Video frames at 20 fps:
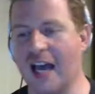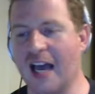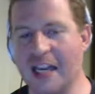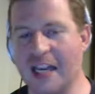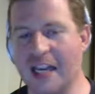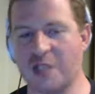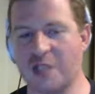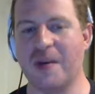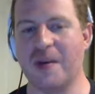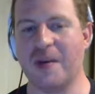
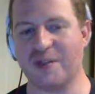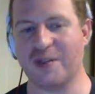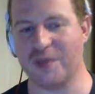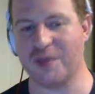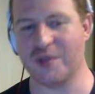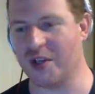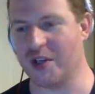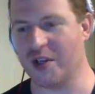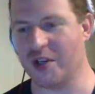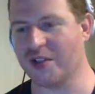expect
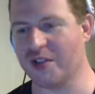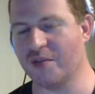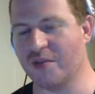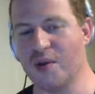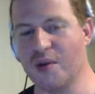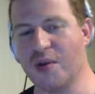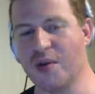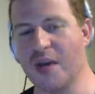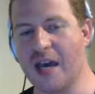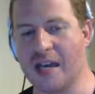results from
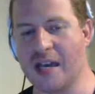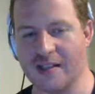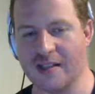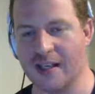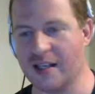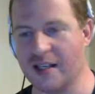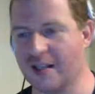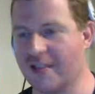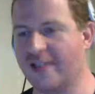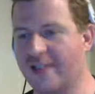you guys
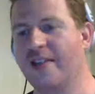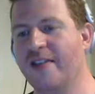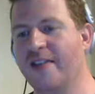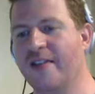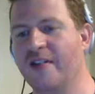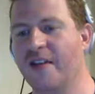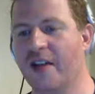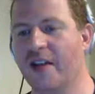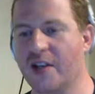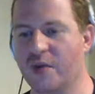like
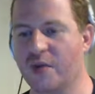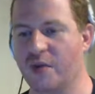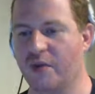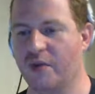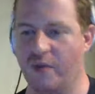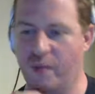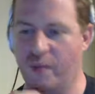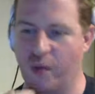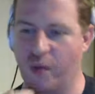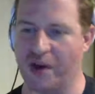Seth does with
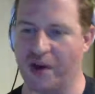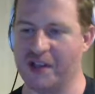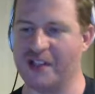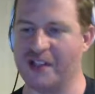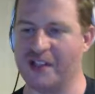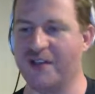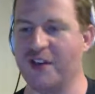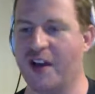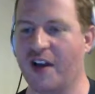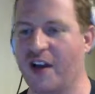reporting
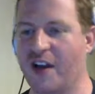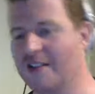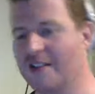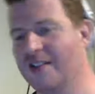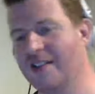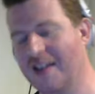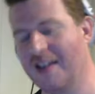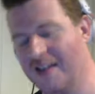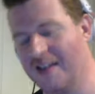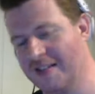stuff to us.
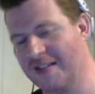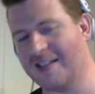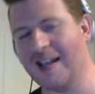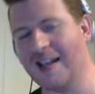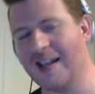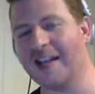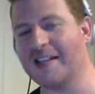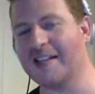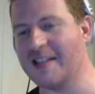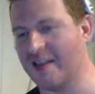It's like
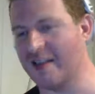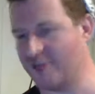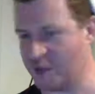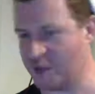seconds after it's